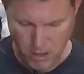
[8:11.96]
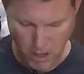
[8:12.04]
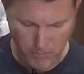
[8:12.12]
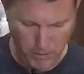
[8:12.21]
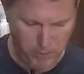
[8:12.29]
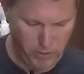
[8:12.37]

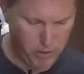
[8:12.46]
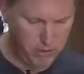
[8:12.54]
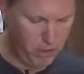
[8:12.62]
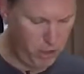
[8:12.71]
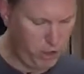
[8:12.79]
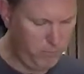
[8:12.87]
We're going to
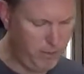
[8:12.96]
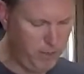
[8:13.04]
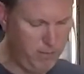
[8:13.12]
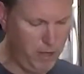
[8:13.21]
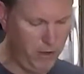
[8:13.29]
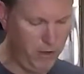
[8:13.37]
put a good bit
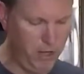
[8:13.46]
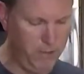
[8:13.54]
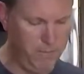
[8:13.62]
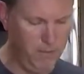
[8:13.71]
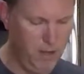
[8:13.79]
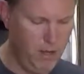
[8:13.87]
of butter
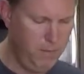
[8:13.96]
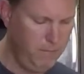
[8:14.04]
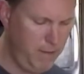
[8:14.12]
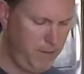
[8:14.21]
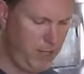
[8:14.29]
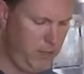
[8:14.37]
in,
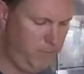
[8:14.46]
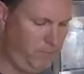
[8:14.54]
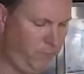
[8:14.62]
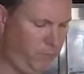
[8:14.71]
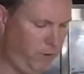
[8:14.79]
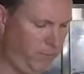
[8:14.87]
maybe
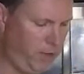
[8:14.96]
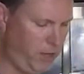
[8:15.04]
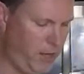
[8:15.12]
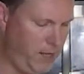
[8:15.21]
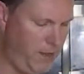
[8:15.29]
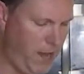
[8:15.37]
something
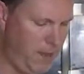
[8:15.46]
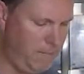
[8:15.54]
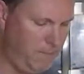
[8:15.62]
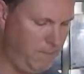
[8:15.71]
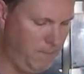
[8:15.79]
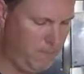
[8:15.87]
like that.
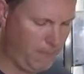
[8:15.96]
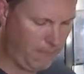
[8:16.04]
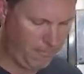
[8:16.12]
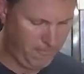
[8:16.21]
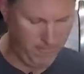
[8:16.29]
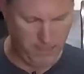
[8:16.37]

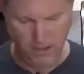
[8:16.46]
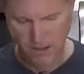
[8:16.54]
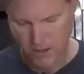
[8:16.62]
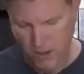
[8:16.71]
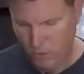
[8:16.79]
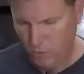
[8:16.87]

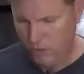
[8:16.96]
And